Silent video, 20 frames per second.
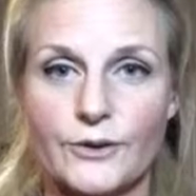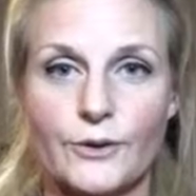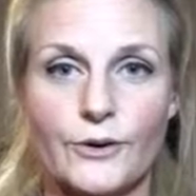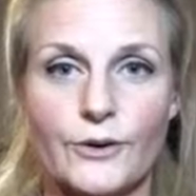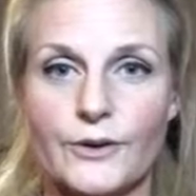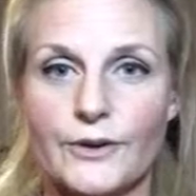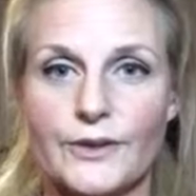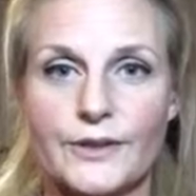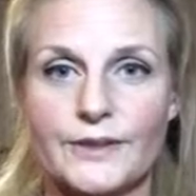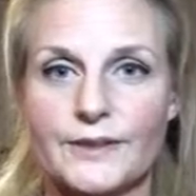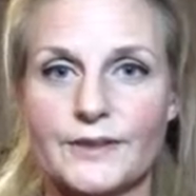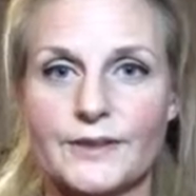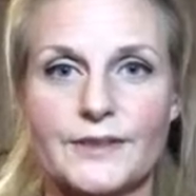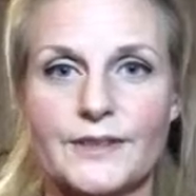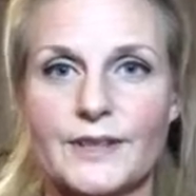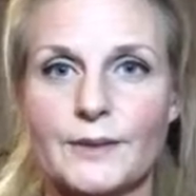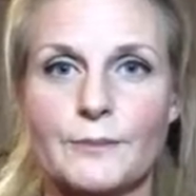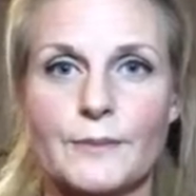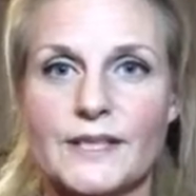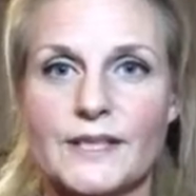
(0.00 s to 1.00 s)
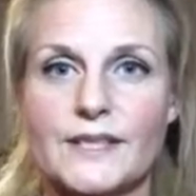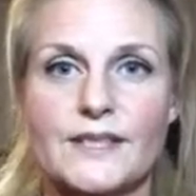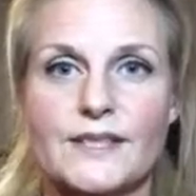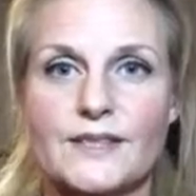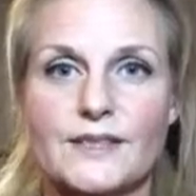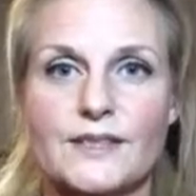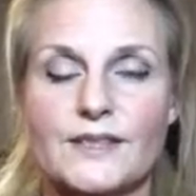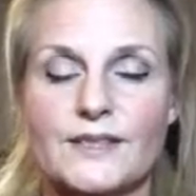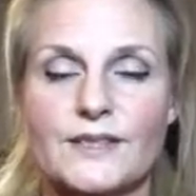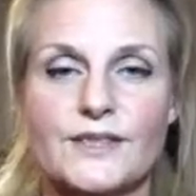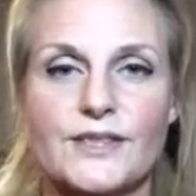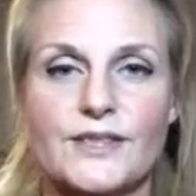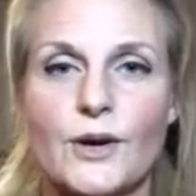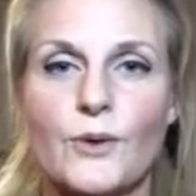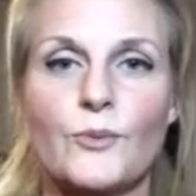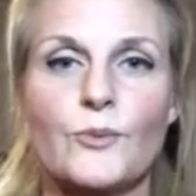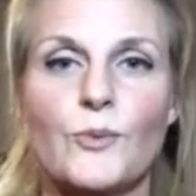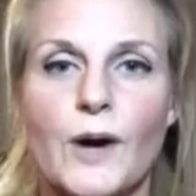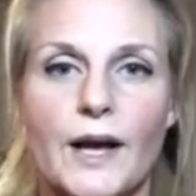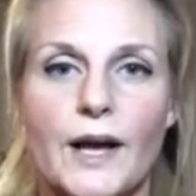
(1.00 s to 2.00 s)
or they miss
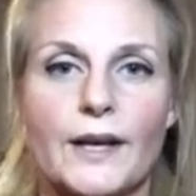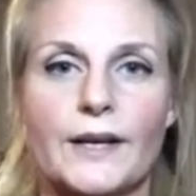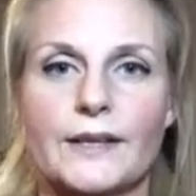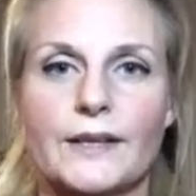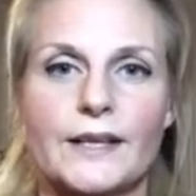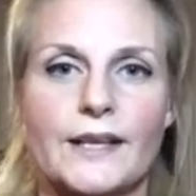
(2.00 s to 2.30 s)
someone